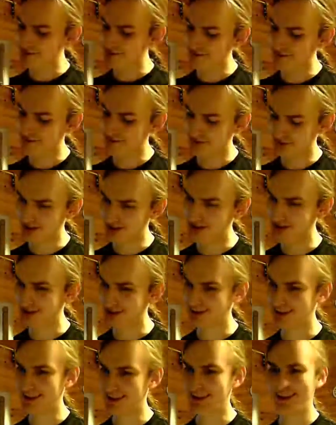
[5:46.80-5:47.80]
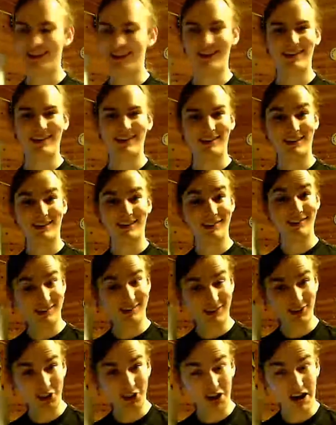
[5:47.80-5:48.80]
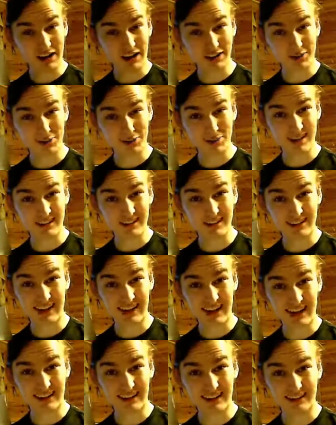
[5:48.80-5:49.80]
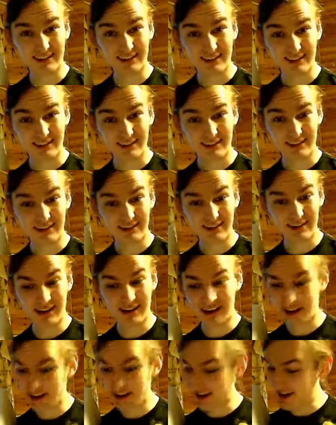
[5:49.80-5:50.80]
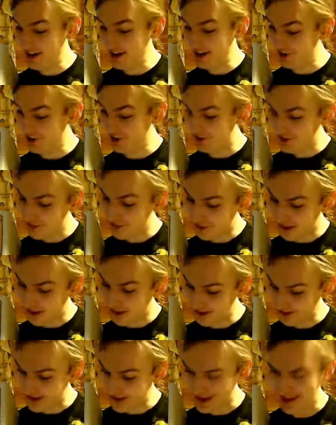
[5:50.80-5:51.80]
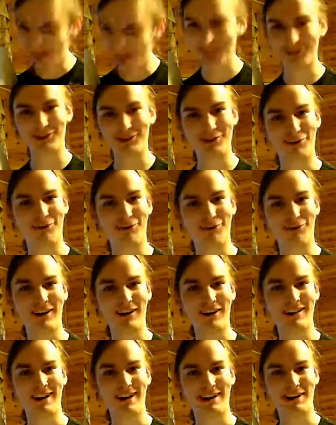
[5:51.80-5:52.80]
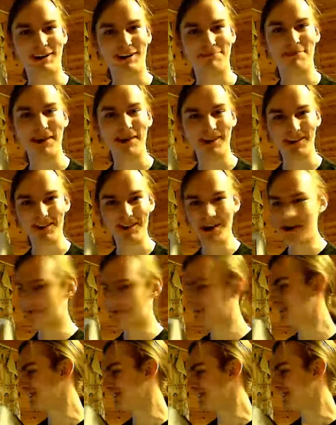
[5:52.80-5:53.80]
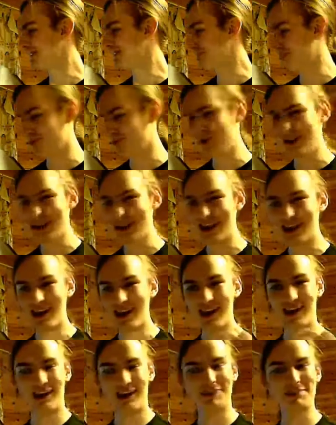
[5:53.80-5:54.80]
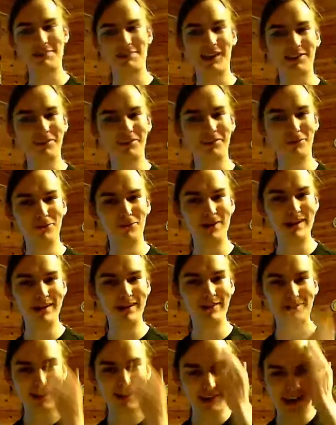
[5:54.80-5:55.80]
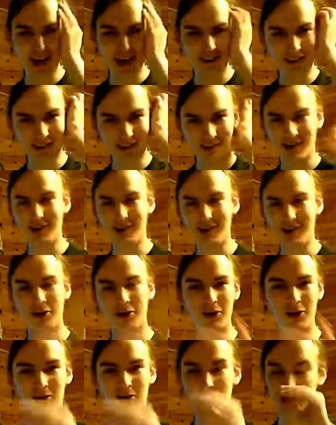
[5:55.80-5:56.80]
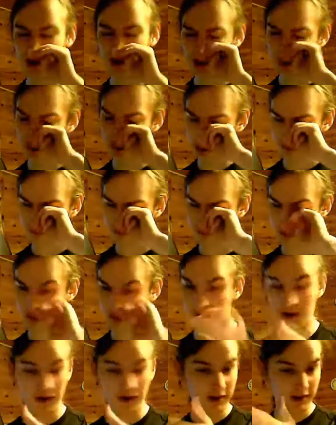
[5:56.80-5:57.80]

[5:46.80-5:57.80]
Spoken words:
you unplug it, the clock resets. Like, I don't know how the hell did you fuck that up? Because on the Wii, you can have it unhooked for,